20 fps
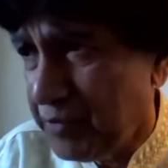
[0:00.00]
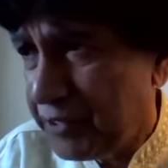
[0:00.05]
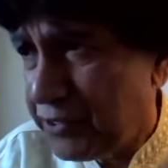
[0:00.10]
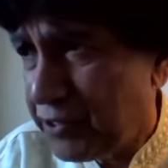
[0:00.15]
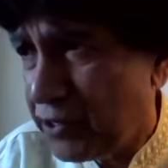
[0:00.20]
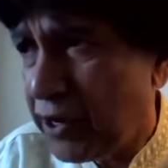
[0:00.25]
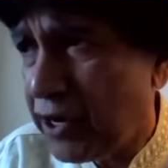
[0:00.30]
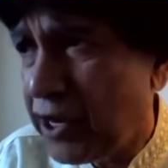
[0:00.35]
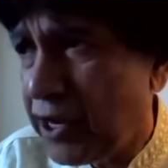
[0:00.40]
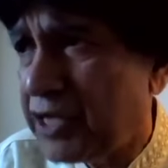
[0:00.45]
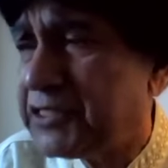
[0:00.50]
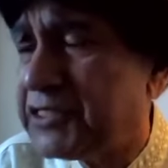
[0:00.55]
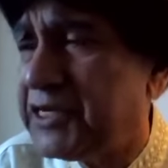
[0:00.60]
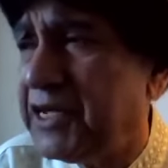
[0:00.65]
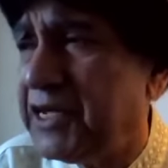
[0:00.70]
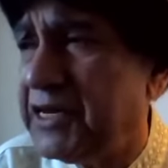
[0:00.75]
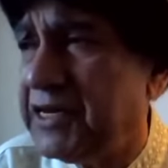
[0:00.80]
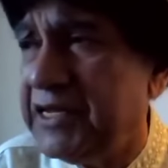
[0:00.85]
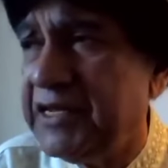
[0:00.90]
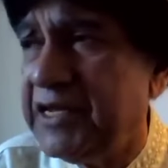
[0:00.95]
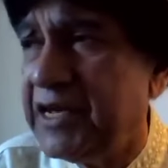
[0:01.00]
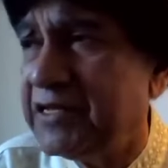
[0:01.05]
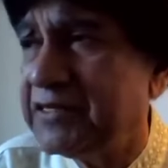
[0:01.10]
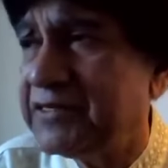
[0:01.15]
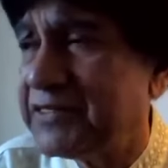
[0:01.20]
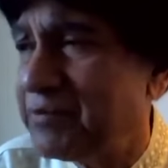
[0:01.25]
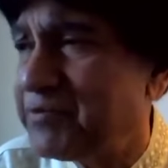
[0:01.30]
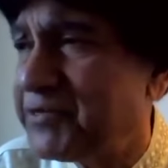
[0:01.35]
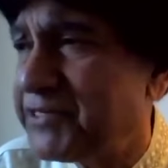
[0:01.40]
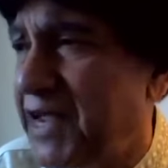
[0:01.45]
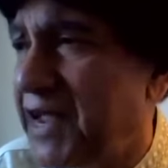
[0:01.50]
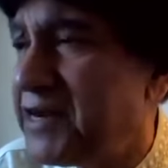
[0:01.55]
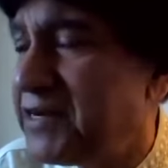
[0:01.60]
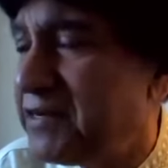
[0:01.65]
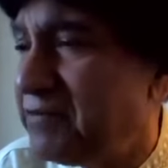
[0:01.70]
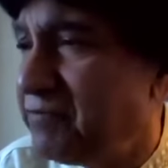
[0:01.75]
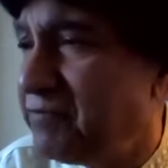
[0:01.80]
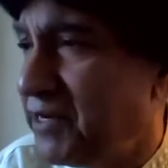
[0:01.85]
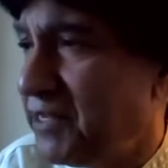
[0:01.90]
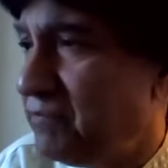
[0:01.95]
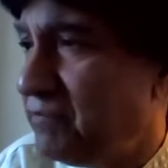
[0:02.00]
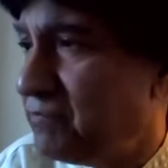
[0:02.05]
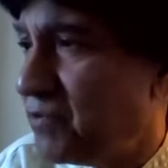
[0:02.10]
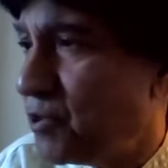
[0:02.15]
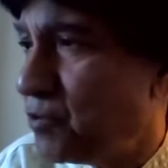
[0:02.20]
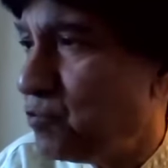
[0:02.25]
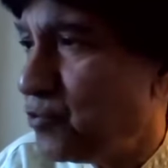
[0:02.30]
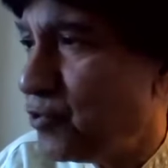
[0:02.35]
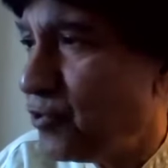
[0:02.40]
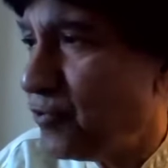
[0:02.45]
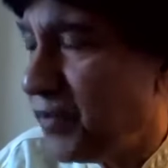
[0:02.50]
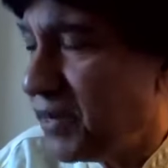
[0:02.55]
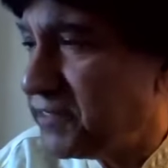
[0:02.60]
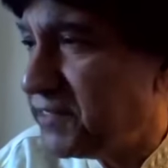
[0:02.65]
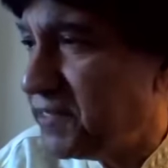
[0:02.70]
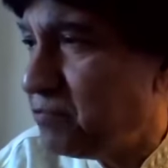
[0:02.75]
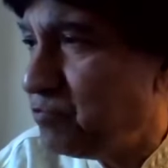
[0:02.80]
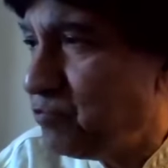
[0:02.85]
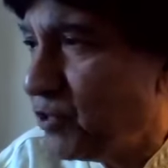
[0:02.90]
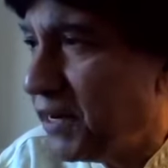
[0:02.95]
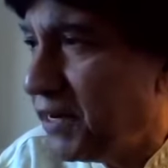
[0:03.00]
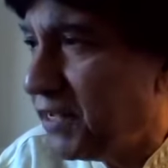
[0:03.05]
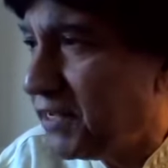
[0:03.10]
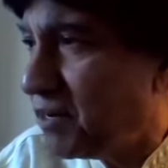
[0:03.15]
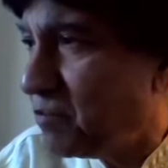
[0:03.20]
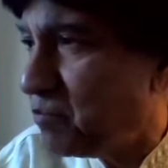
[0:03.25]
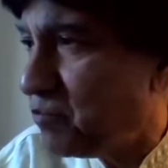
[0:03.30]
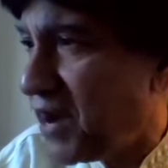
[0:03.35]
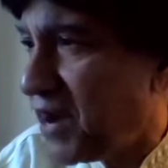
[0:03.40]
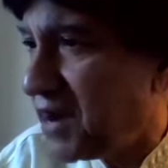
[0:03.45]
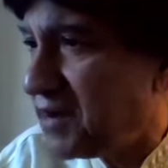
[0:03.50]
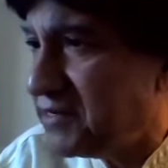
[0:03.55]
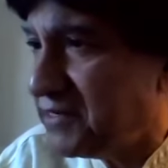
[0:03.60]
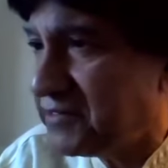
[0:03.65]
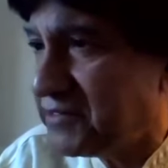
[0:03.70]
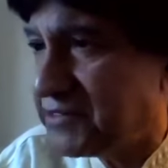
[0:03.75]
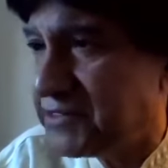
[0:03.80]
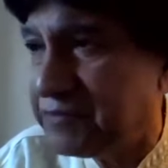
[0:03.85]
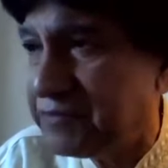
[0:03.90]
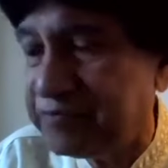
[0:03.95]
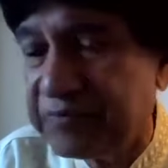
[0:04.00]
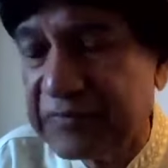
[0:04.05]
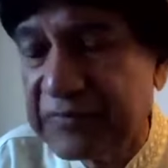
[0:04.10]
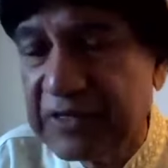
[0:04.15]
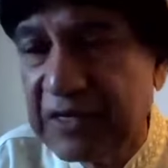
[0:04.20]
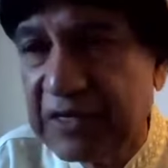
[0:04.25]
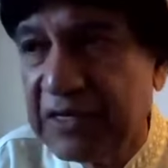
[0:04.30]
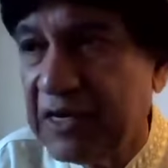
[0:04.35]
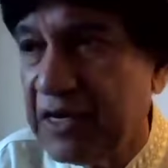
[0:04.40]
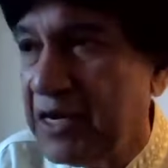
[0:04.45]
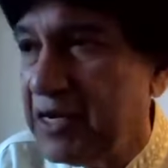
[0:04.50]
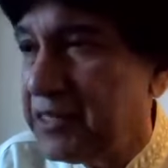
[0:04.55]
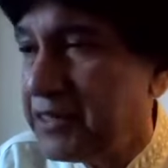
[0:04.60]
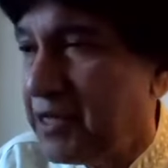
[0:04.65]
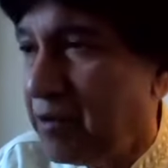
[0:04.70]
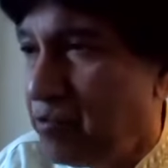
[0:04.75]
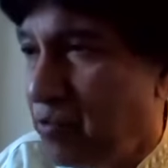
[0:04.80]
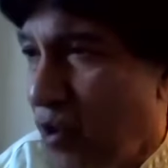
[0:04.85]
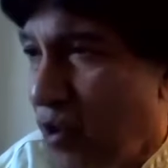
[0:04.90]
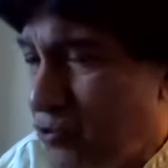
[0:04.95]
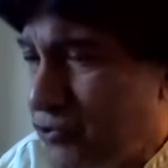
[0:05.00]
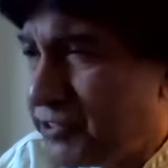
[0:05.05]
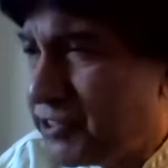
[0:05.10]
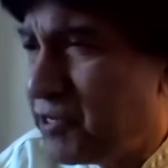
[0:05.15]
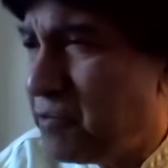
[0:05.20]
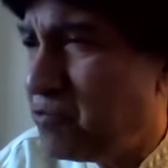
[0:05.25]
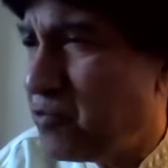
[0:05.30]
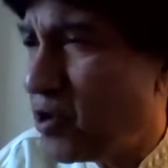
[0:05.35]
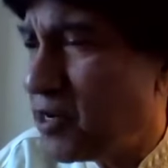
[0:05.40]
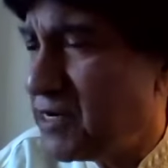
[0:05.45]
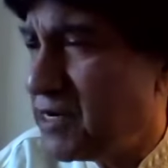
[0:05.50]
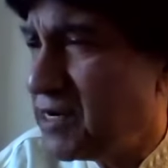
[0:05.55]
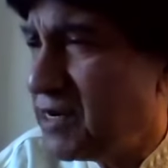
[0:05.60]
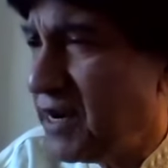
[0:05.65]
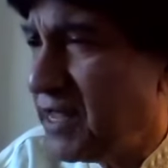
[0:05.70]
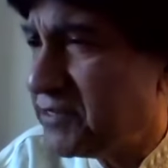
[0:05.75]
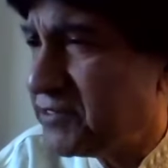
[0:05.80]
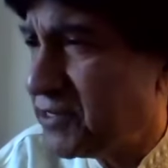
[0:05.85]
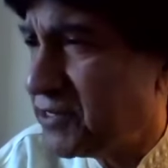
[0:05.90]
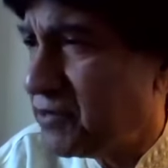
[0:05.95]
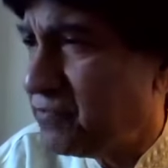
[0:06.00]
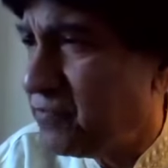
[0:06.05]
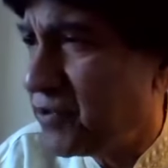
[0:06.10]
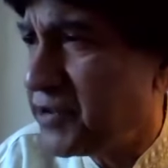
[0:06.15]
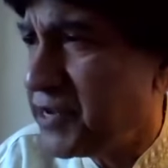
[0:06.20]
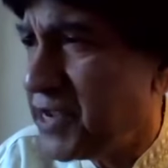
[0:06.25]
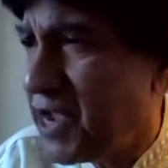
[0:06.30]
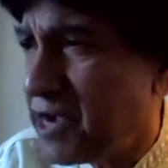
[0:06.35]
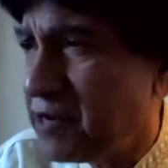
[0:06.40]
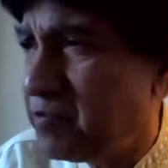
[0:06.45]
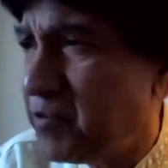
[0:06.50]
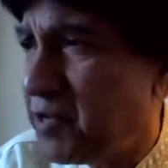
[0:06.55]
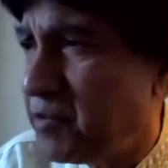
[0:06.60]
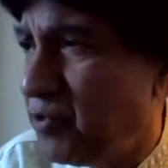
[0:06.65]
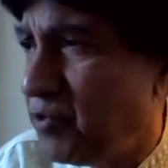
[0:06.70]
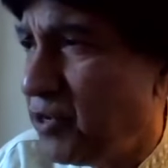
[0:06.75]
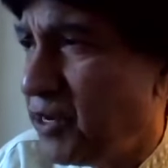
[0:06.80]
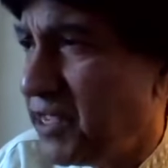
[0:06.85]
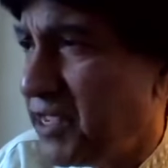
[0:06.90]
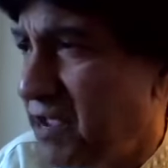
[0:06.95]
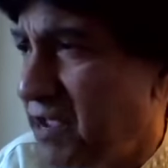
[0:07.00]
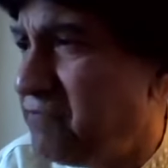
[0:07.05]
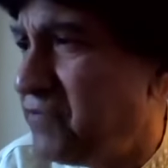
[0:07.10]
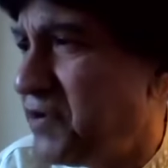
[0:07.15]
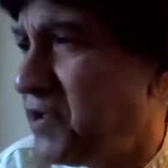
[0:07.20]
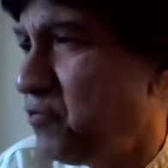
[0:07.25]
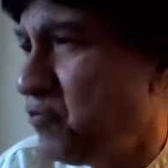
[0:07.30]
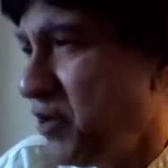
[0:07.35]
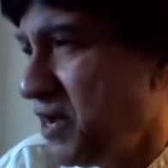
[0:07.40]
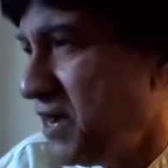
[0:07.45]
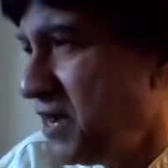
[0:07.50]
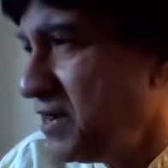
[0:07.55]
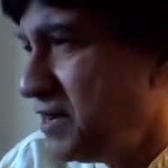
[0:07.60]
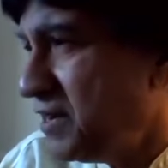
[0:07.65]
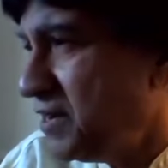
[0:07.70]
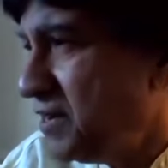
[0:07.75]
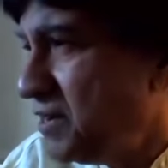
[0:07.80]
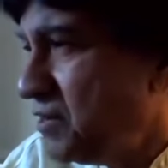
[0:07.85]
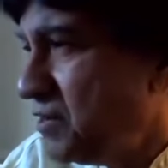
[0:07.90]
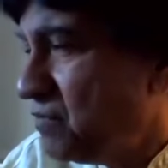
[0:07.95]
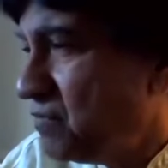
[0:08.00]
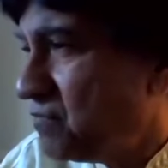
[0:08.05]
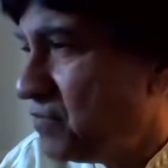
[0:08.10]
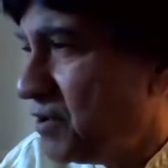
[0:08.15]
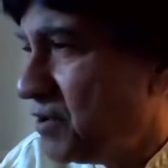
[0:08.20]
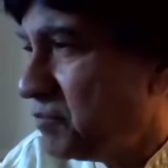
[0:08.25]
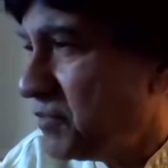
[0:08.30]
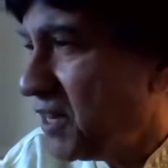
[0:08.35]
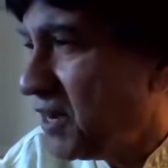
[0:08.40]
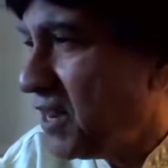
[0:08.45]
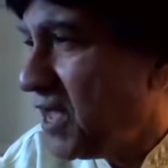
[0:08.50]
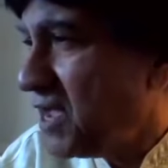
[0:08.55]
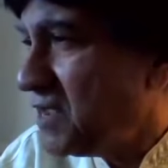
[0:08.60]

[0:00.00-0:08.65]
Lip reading: methodologically and substantively for progressive political practice, the most important lesson for young people everywhere from the